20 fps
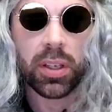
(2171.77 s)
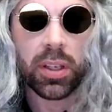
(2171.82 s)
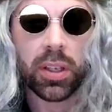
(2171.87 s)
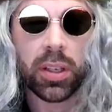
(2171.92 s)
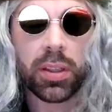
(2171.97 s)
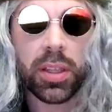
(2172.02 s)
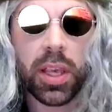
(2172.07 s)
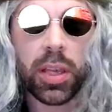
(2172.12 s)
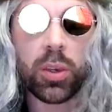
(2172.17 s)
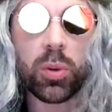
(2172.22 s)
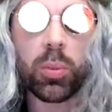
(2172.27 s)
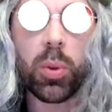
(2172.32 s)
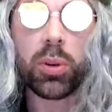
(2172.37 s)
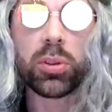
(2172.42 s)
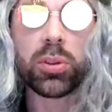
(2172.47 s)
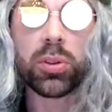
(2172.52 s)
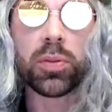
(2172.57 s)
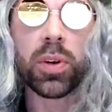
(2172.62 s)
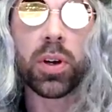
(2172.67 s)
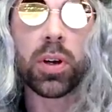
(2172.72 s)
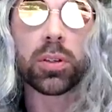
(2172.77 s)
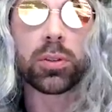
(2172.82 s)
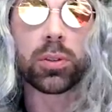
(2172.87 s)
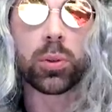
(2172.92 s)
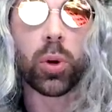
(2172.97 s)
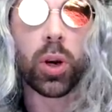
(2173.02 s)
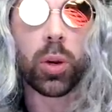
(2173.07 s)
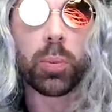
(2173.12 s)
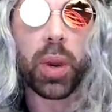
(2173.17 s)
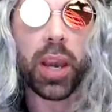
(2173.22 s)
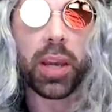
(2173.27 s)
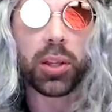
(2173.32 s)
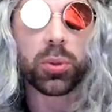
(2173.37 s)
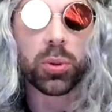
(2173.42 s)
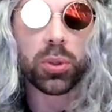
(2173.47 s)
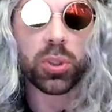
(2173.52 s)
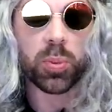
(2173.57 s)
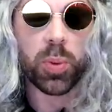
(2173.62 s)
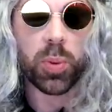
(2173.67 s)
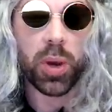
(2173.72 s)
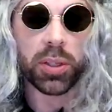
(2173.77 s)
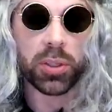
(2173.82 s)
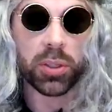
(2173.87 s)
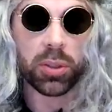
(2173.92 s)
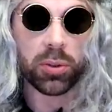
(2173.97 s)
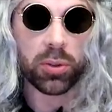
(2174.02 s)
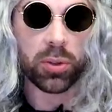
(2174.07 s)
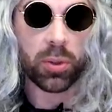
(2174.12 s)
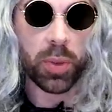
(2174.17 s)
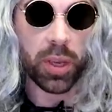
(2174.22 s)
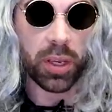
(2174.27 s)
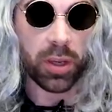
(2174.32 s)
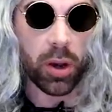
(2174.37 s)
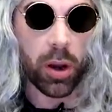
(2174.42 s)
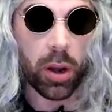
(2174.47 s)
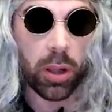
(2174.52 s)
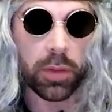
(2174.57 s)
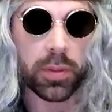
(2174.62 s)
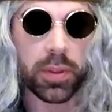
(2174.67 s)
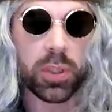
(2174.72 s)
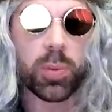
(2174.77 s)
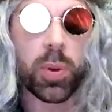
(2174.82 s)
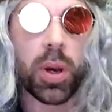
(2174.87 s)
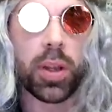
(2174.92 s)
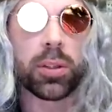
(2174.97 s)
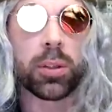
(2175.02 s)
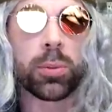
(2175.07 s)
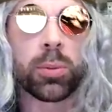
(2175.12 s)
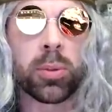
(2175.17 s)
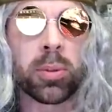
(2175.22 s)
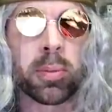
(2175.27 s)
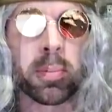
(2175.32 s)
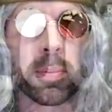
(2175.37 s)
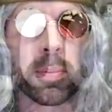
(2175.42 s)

and thank you most of all to our Patreon sponsors who make all of this possible.